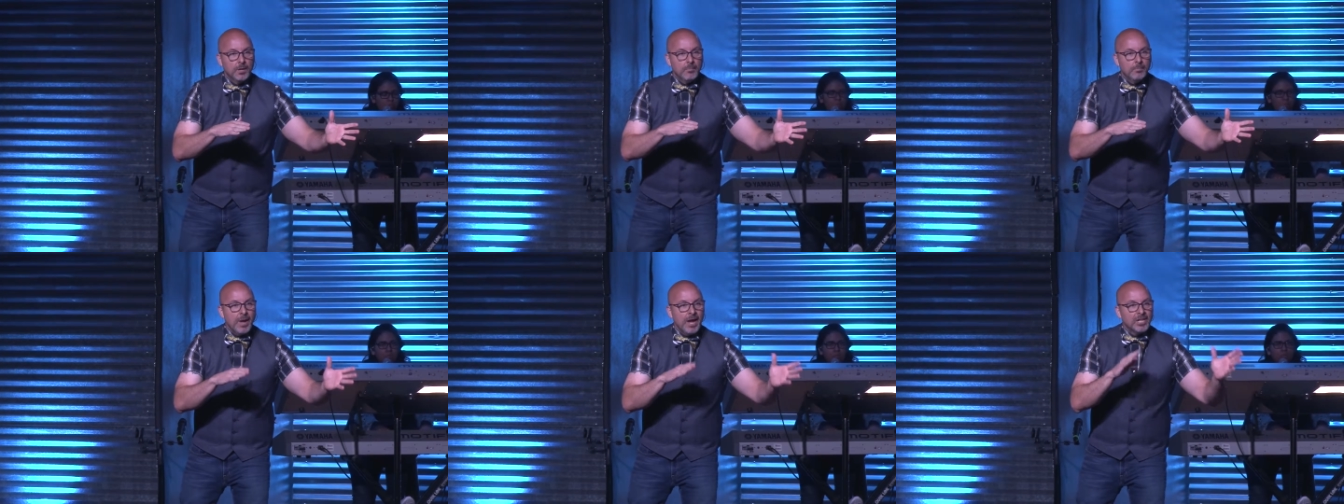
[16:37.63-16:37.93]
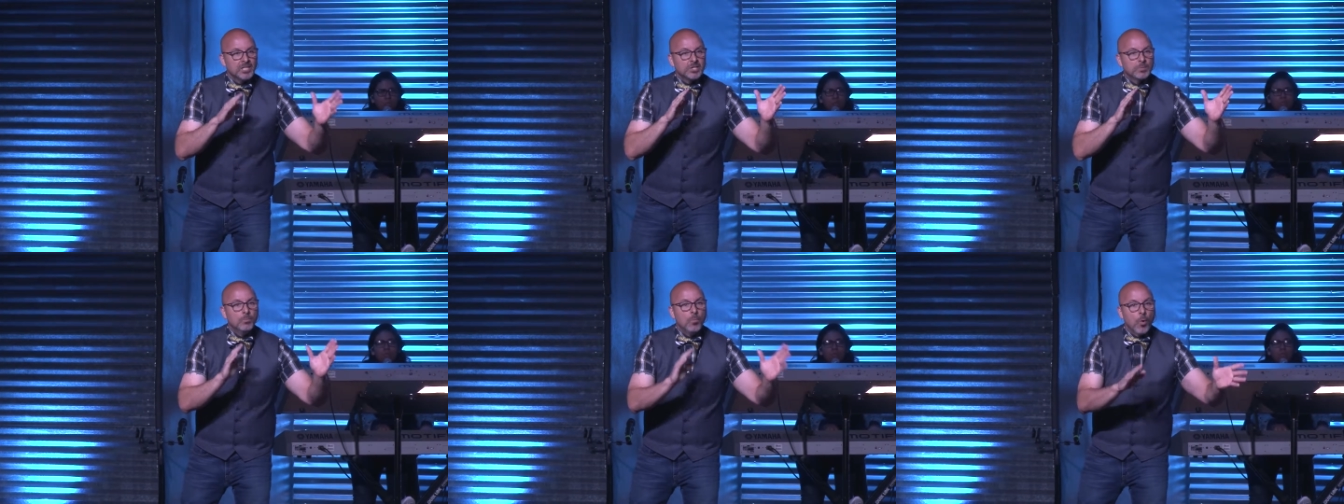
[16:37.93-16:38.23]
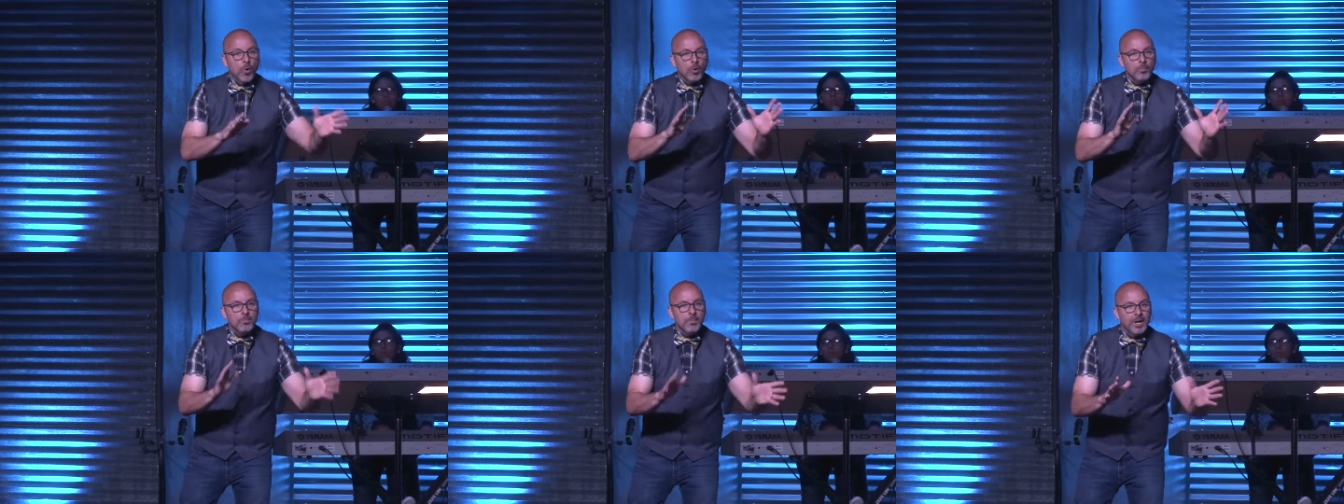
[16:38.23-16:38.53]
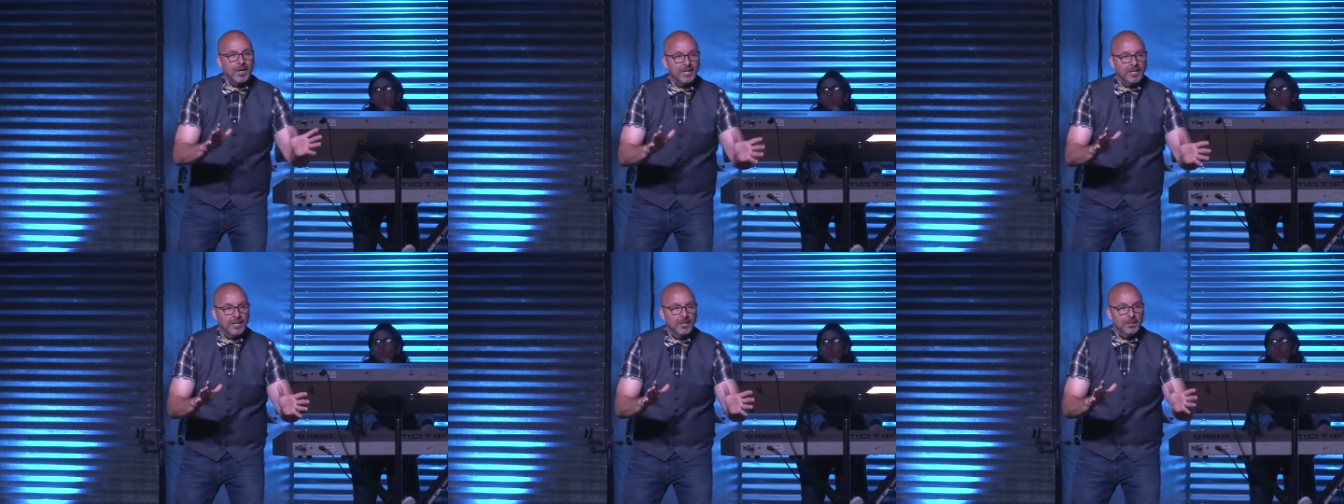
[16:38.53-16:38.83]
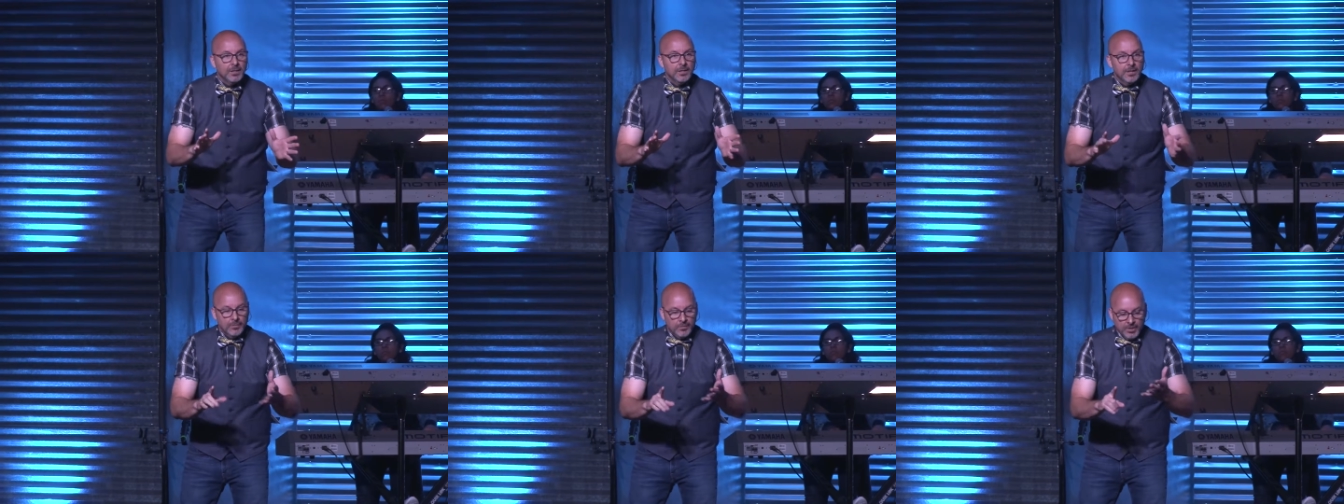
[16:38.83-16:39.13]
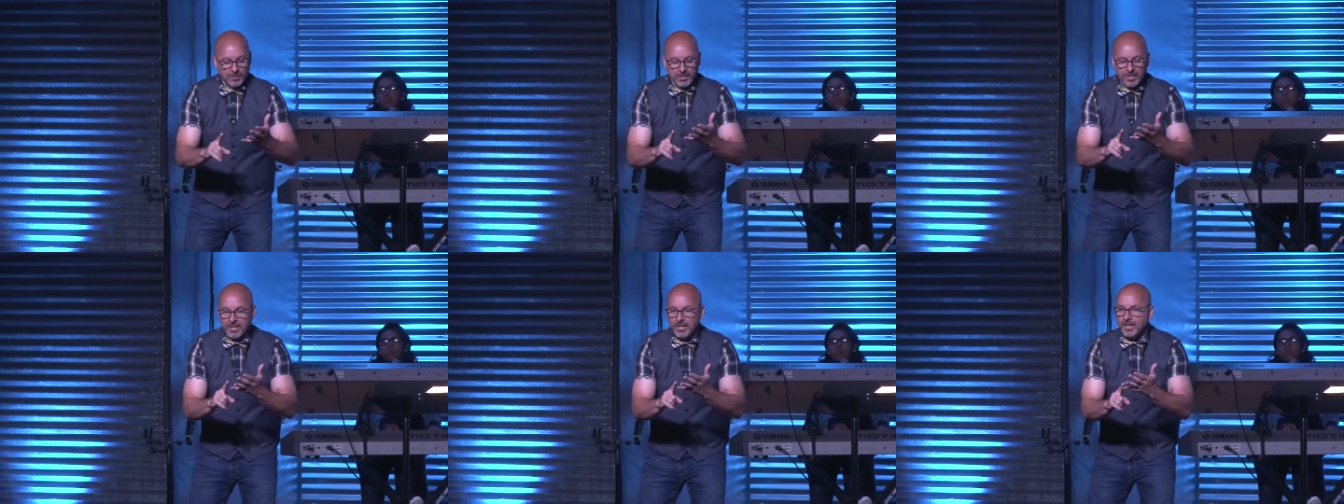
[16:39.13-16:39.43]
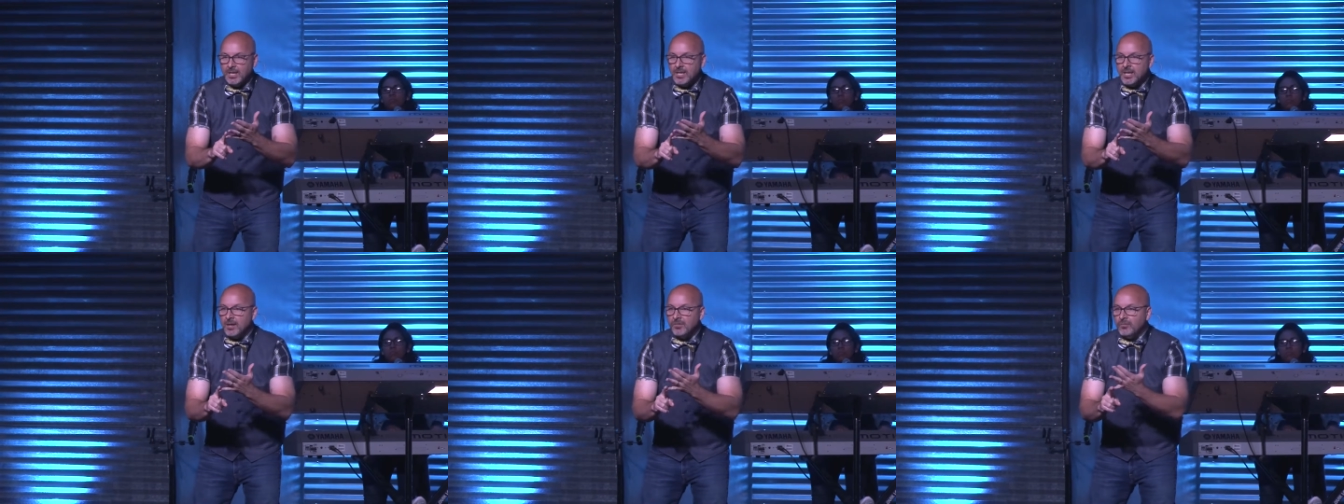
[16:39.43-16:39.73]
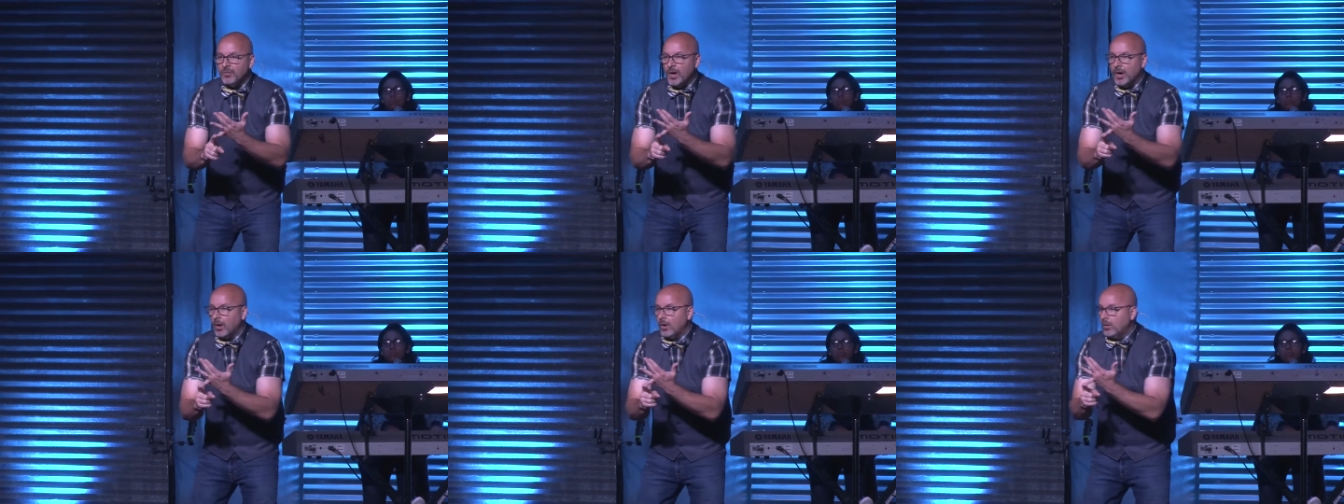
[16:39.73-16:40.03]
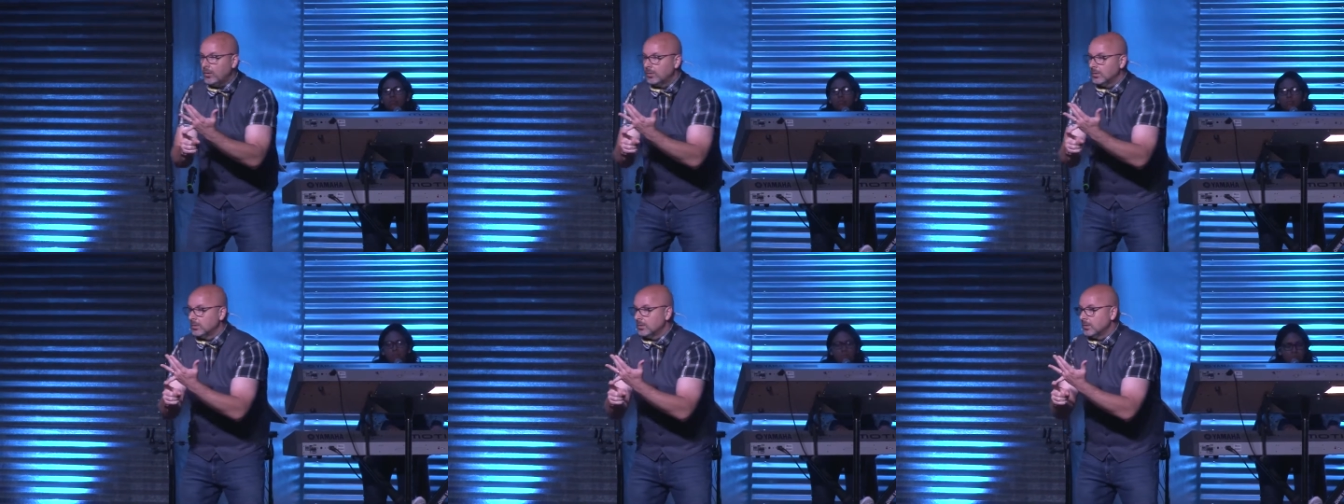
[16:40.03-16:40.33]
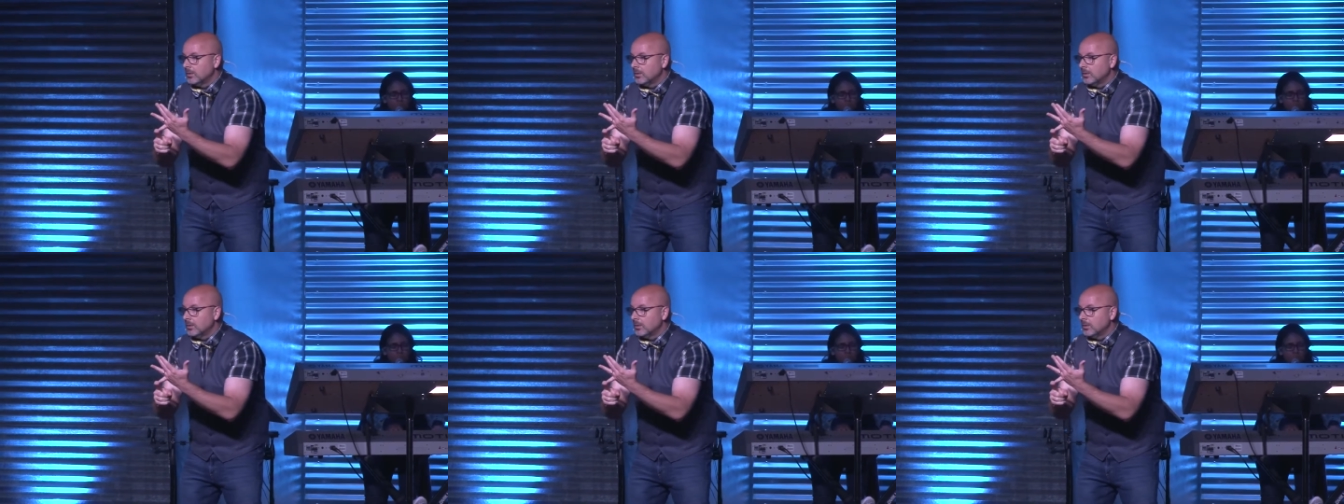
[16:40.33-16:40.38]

makes more money than the NFL,